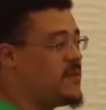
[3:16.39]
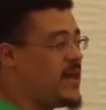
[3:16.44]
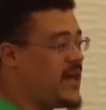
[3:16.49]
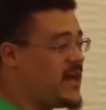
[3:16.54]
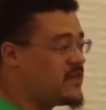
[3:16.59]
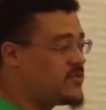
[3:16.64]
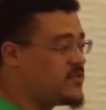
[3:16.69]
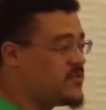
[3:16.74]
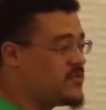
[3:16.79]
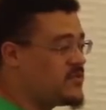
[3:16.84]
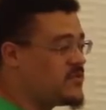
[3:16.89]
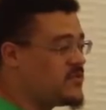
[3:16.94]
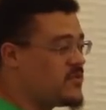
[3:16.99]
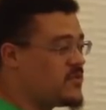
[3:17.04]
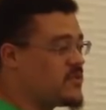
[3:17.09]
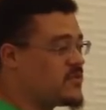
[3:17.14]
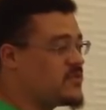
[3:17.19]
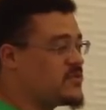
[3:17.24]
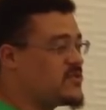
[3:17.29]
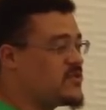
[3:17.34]
passwords
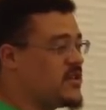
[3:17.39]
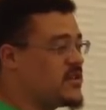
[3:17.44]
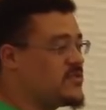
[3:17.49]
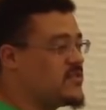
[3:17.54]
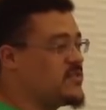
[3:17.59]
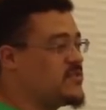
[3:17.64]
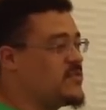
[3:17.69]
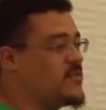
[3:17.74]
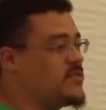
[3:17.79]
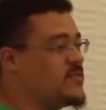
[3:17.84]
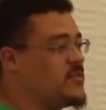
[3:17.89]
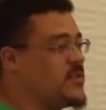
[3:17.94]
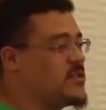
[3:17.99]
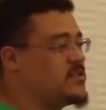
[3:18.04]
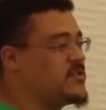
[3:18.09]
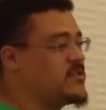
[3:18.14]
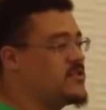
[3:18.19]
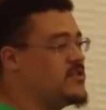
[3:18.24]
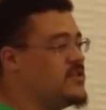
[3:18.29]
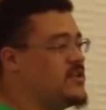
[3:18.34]
or other sensitive
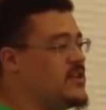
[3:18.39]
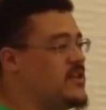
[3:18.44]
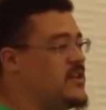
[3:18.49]
information.